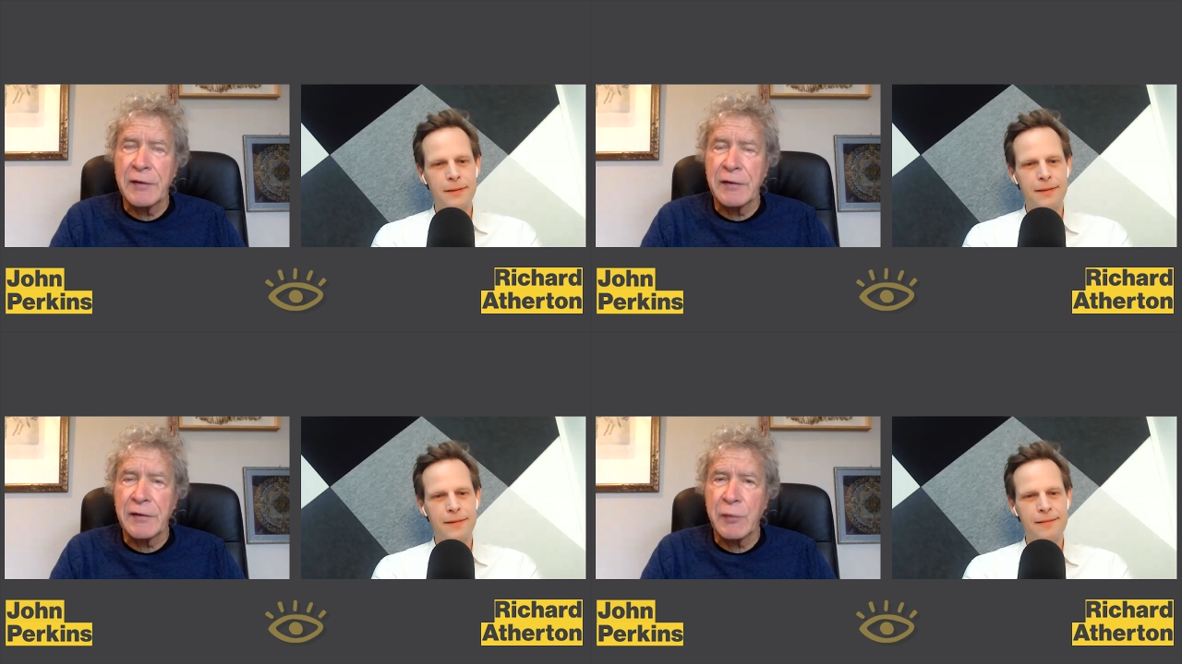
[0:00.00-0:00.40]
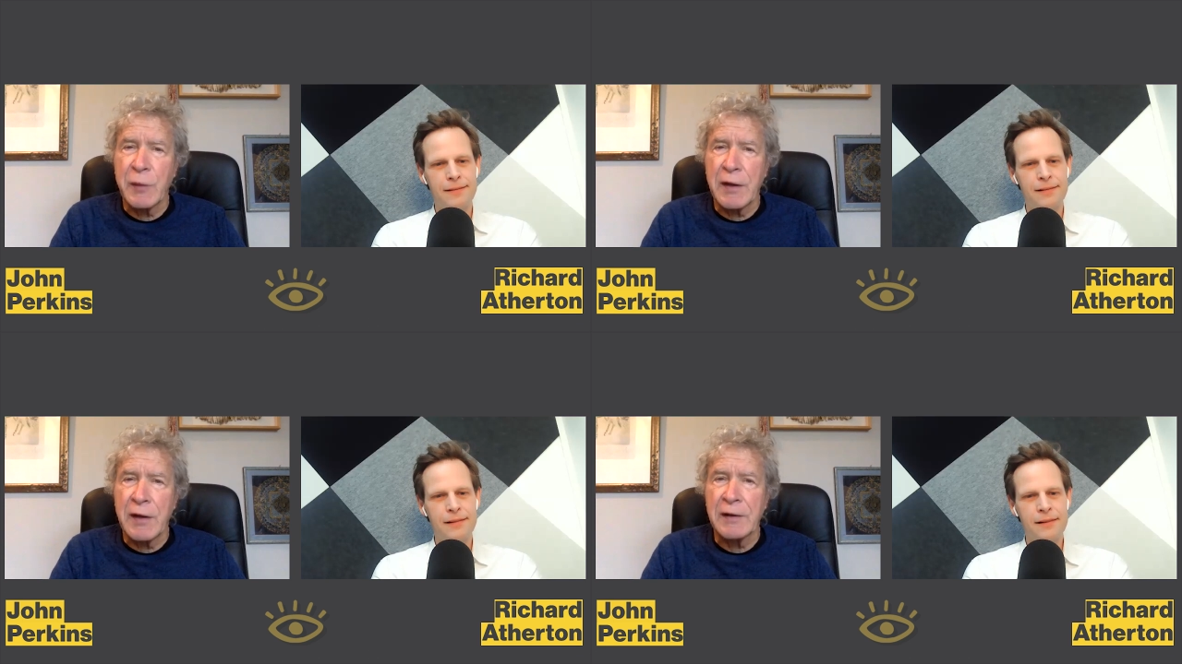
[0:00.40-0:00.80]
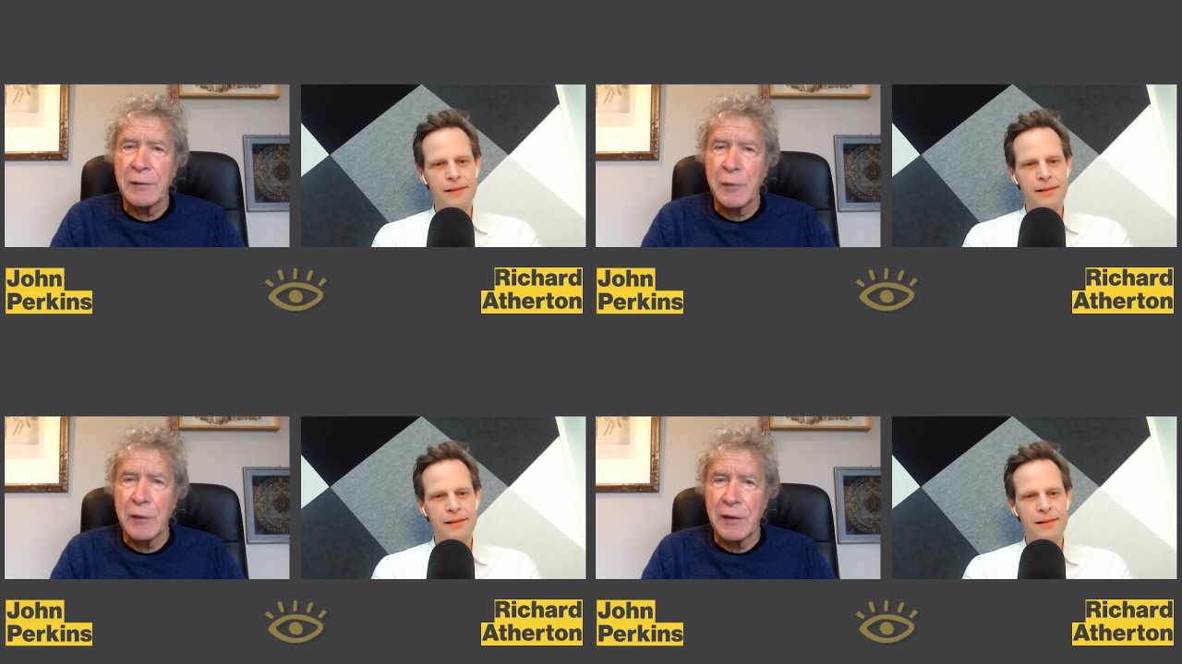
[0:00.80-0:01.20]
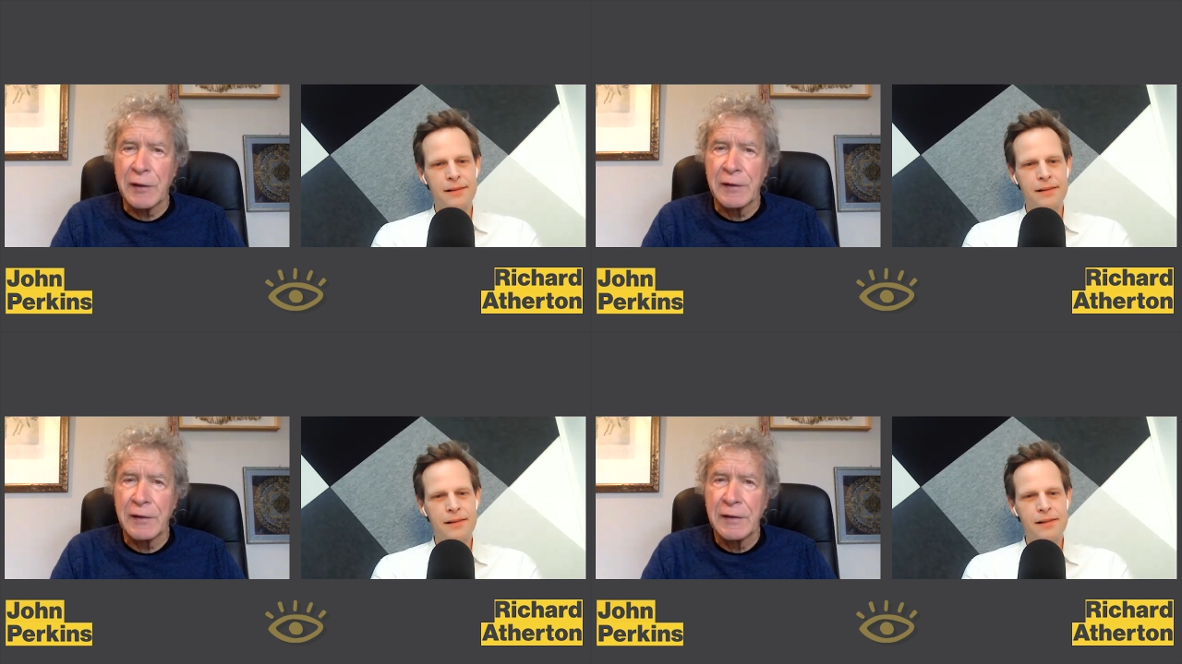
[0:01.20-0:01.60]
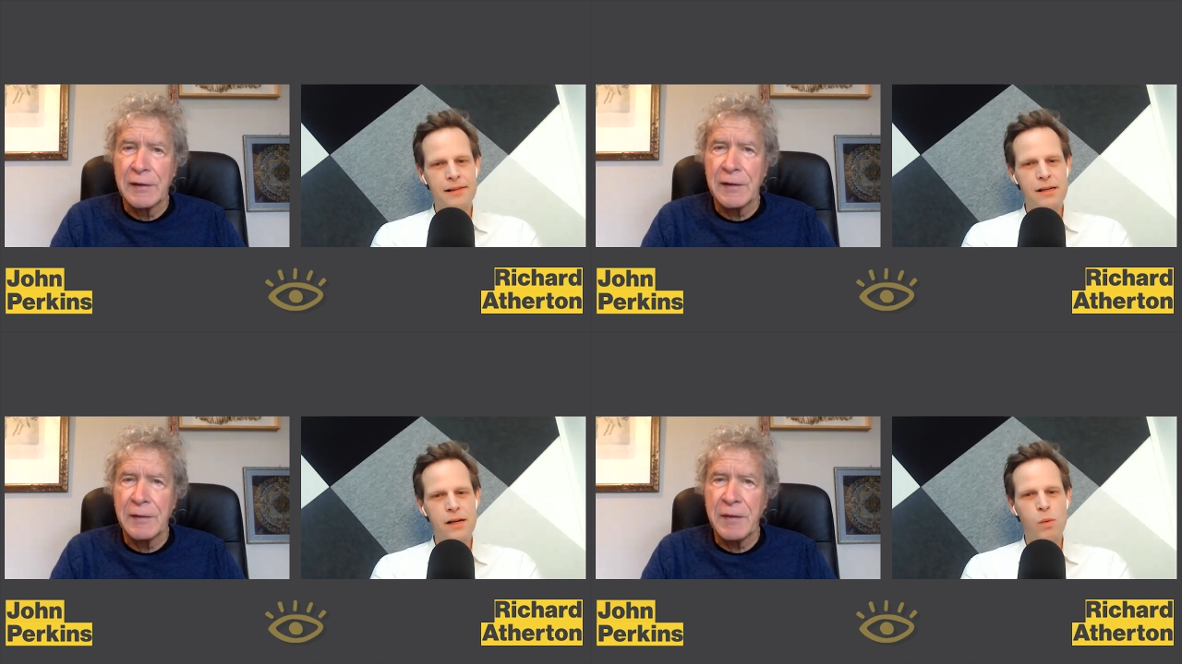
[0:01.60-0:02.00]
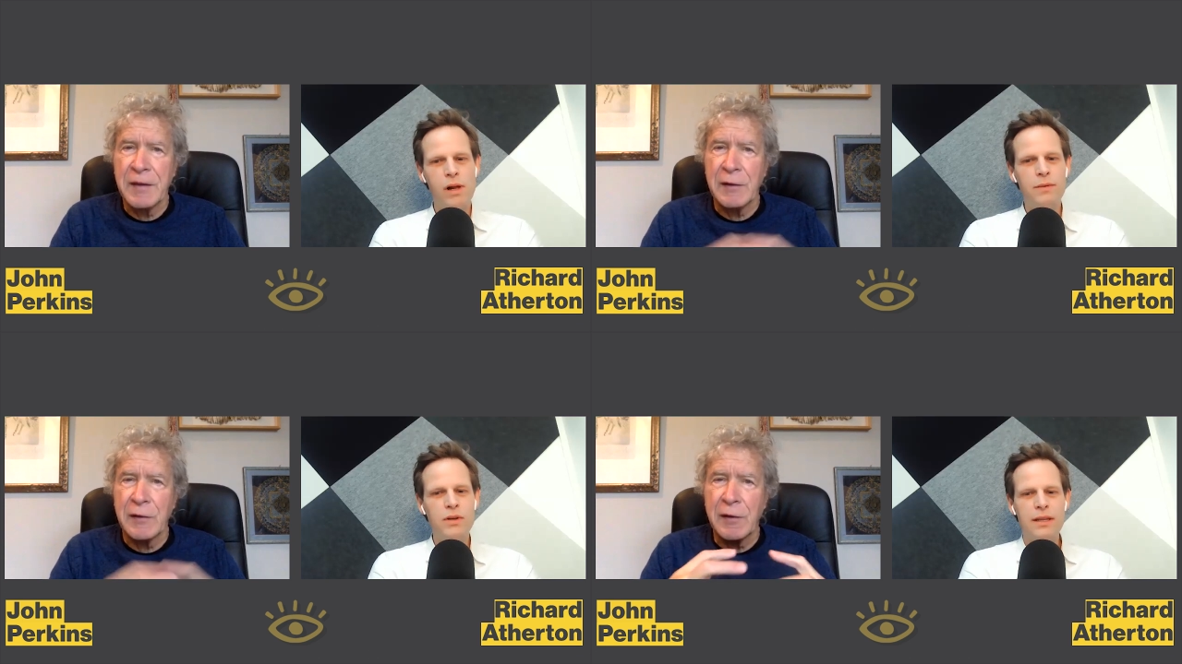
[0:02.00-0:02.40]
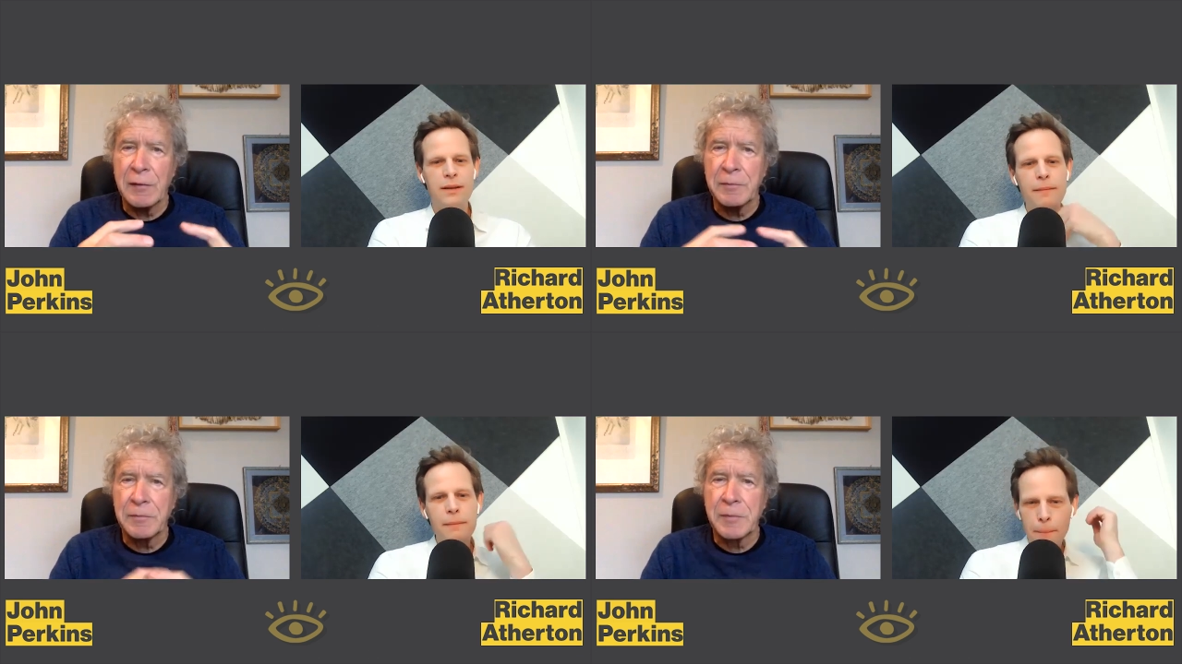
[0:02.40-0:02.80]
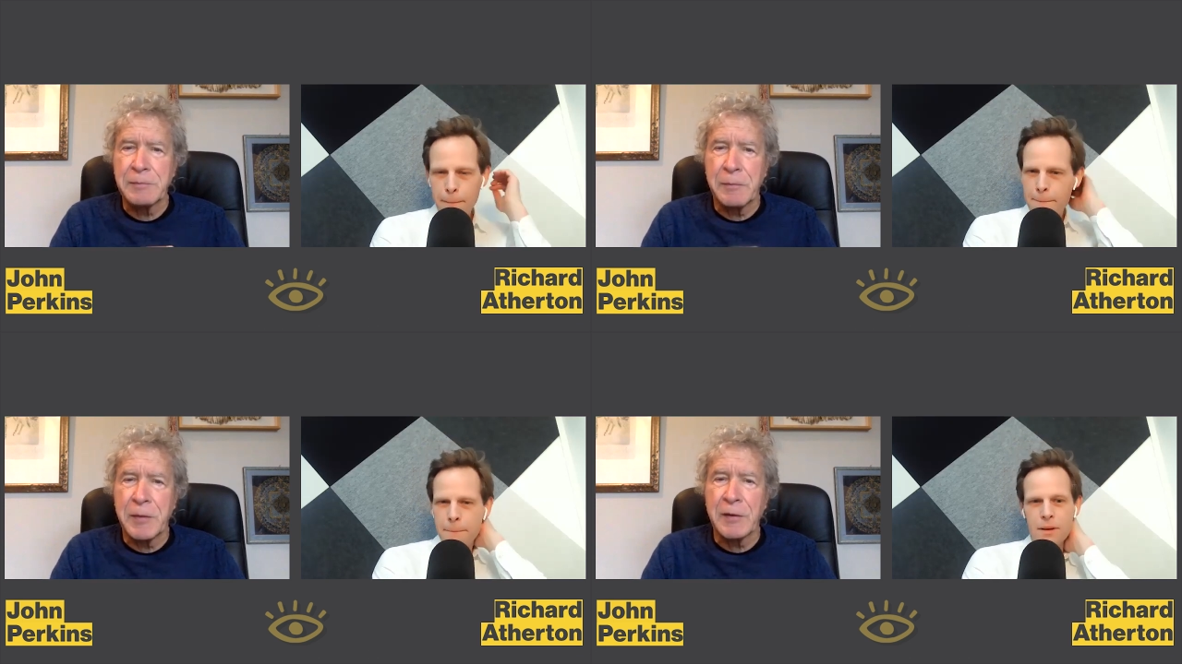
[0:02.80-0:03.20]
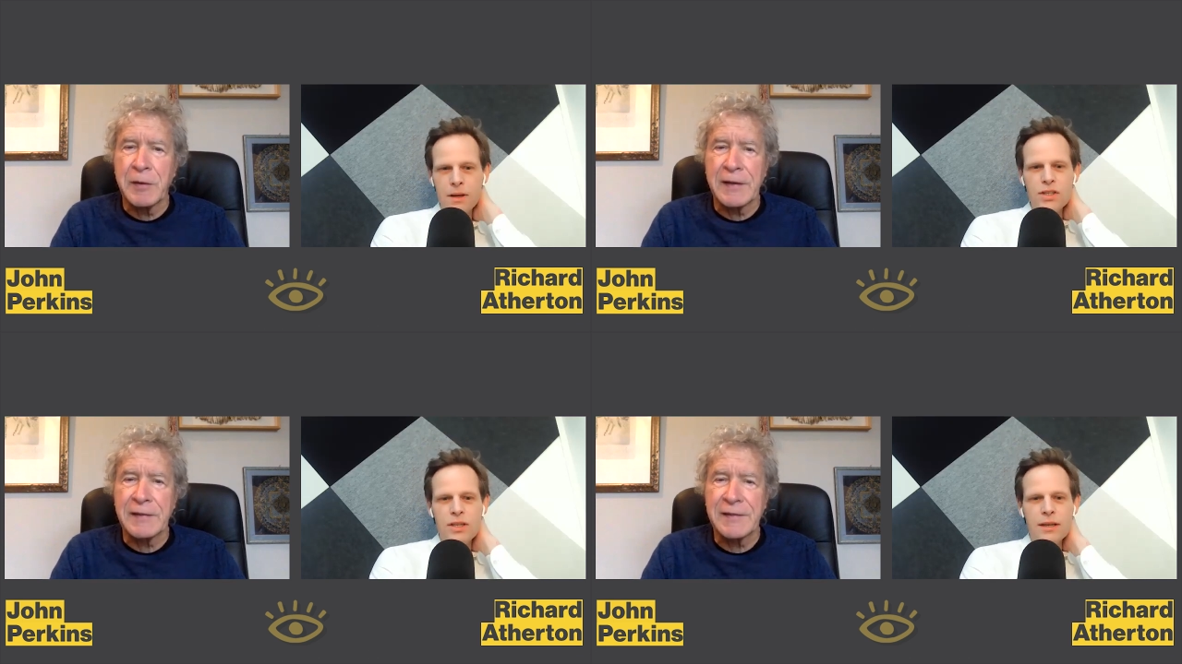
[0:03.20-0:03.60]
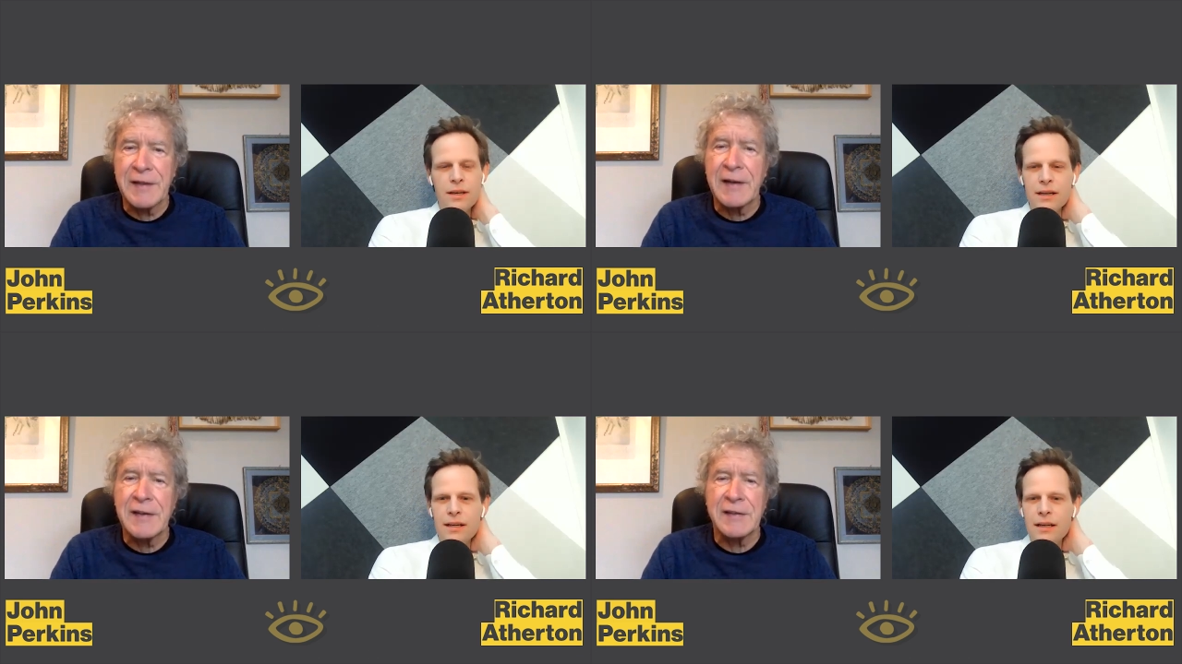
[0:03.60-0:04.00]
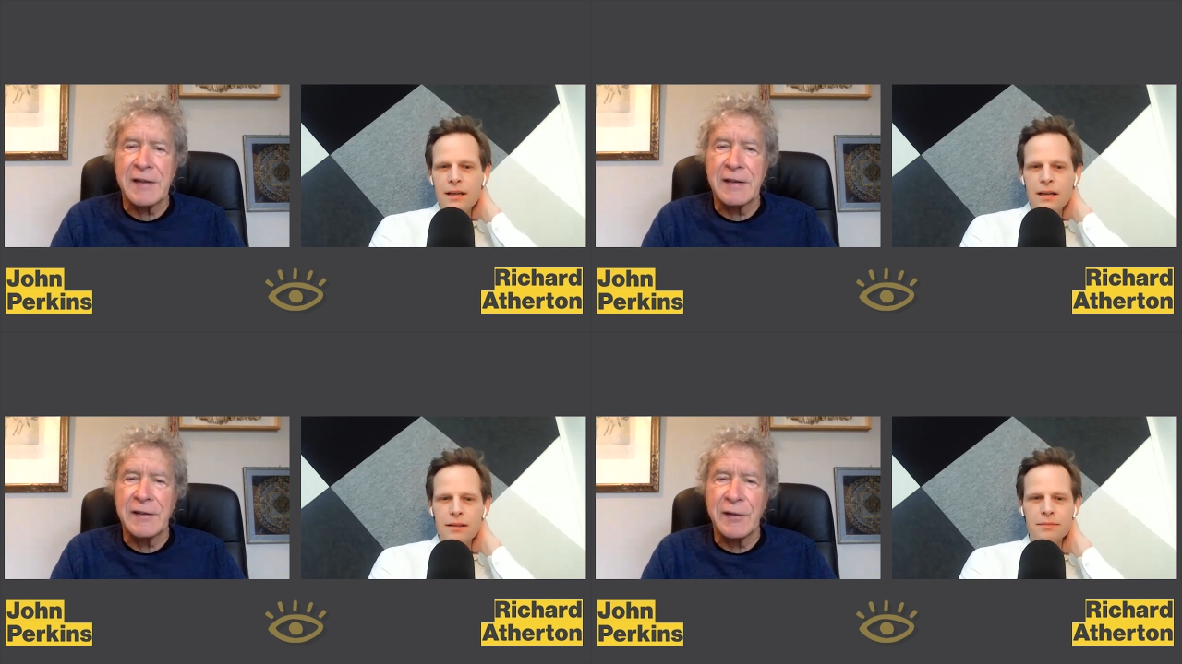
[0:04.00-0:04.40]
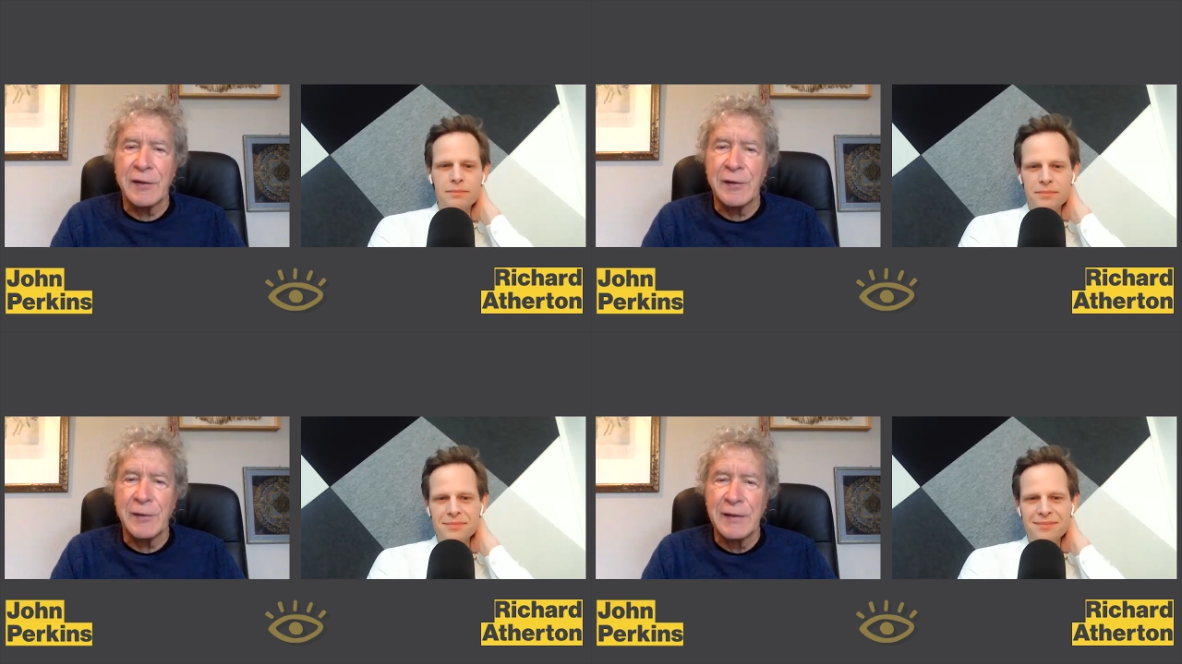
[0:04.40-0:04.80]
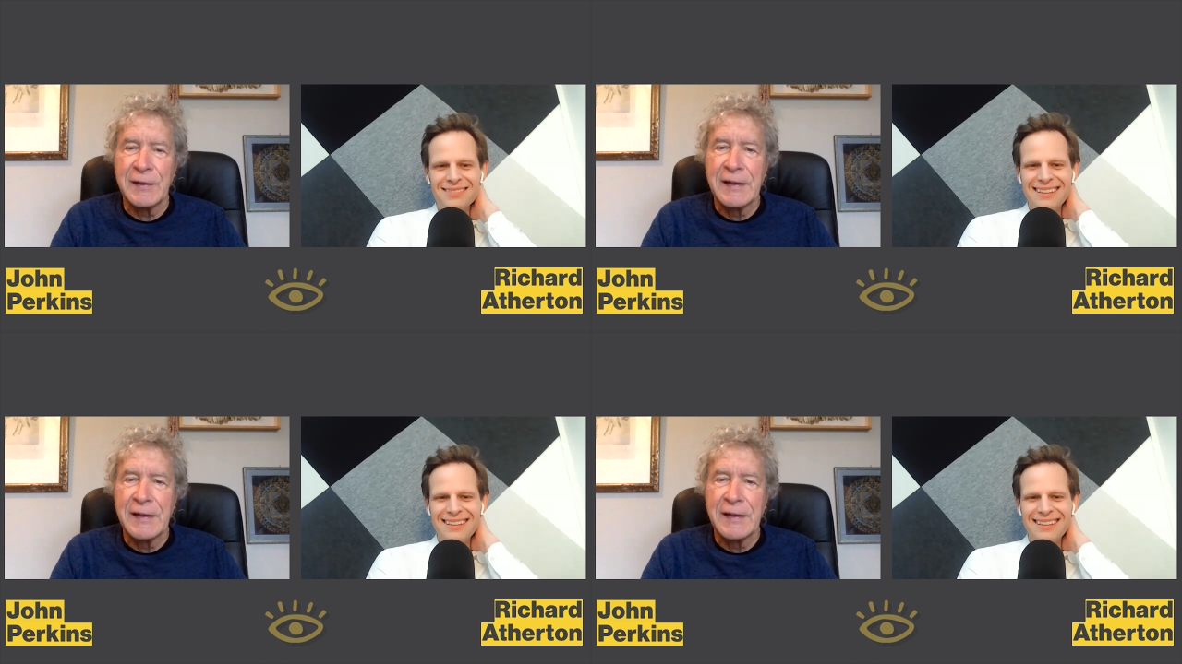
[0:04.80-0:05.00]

Speaker 1: the Shuar were. And the men are all built like Tarzan, you know?